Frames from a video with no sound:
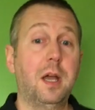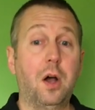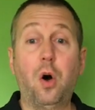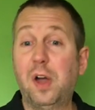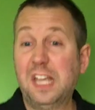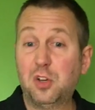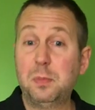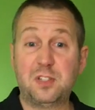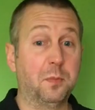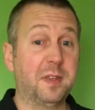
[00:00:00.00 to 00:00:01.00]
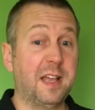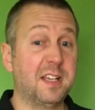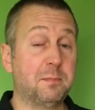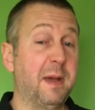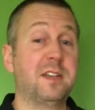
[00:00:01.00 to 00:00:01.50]
Or it could be something that
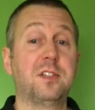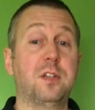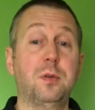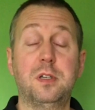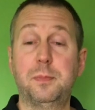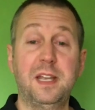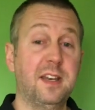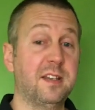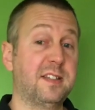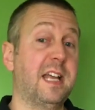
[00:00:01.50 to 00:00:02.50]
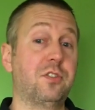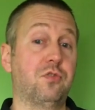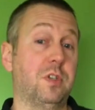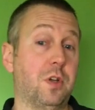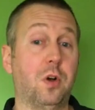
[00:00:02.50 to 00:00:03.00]
is better suited to being in a
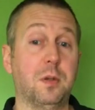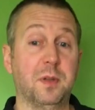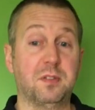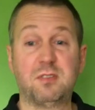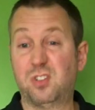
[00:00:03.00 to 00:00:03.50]
statutory document,